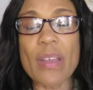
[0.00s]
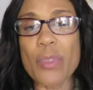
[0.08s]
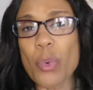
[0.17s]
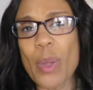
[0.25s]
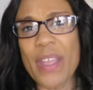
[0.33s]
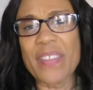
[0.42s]

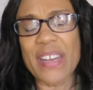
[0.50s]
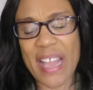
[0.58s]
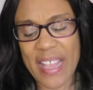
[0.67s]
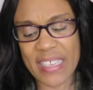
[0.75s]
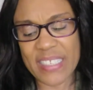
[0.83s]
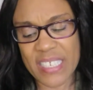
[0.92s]
the way that
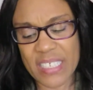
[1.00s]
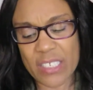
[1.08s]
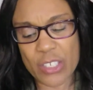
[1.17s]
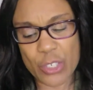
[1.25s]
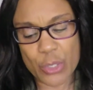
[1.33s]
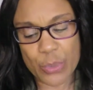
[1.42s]
I
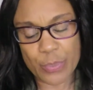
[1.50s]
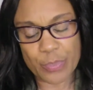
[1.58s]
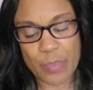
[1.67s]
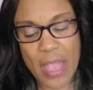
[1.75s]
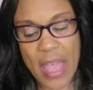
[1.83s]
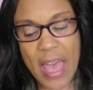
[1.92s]
intended to.
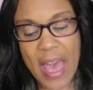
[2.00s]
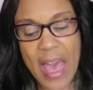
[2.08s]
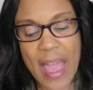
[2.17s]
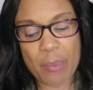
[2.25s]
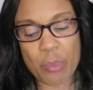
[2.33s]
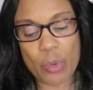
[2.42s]

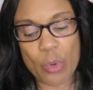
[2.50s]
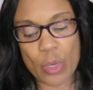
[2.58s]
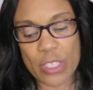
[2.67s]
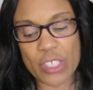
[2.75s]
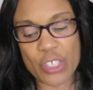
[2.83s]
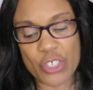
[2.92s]
I'm
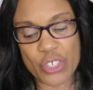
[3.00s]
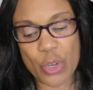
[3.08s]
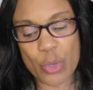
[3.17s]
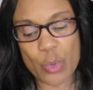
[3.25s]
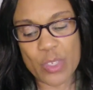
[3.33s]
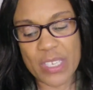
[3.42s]
going to
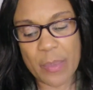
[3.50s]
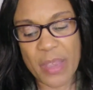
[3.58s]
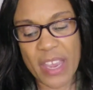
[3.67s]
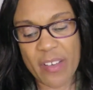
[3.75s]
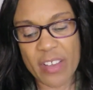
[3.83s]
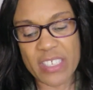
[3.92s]
show you some
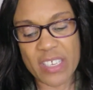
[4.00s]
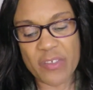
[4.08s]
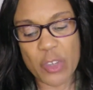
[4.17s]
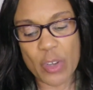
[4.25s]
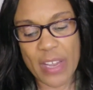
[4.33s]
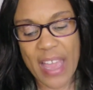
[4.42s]
areas
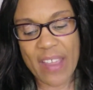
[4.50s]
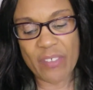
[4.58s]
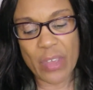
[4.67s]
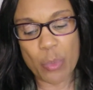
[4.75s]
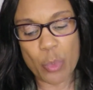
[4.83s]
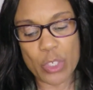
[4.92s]
of your life
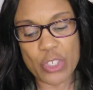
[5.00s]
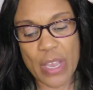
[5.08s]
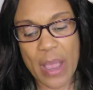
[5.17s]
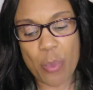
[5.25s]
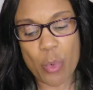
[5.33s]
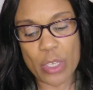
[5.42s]
in which
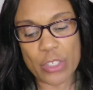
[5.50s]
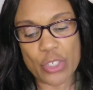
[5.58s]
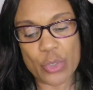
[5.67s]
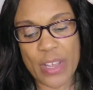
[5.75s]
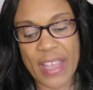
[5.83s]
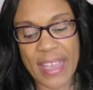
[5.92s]
I want
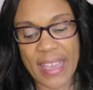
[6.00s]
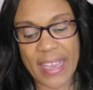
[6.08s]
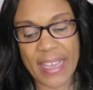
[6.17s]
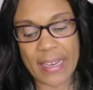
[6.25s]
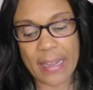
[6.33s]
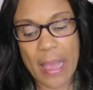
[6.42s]
you to
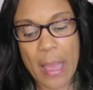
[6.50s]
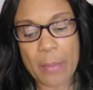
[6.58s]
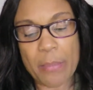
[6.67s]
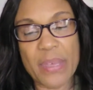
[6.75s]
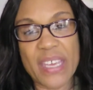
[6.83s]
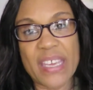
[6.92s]
hand
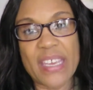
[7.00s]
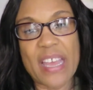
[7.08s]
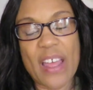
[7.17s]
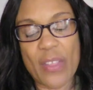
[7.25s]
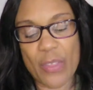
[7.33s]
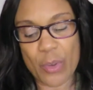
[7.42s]

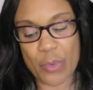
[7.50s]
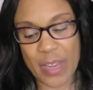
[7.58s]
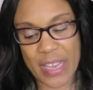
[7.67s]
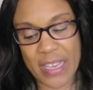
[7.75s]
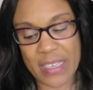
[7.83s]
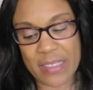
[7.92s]
me the
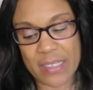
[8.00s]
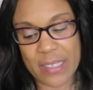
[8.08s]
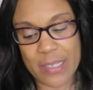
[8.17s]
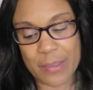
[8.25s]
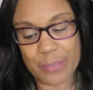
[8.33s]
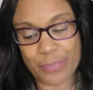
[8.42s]

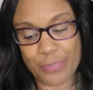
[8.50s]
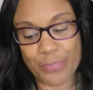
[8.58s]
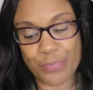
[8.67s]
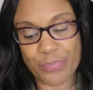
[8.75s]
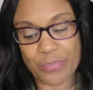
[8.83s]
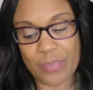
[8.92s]
reins.
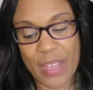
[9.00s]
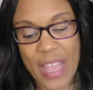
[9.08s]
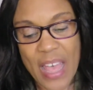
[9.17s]
Hmm.